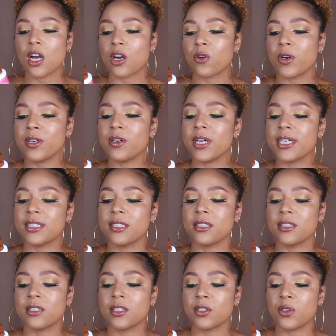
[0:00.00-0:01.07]
Kreyol
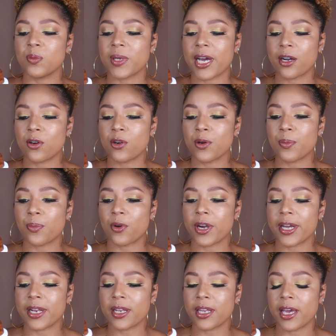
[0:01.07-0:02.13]
Essence is a new black owned
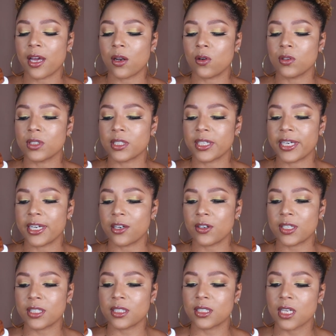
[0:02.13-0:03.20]
brand that Ulta
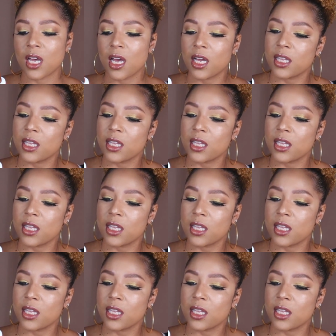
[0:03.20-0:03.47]
carries.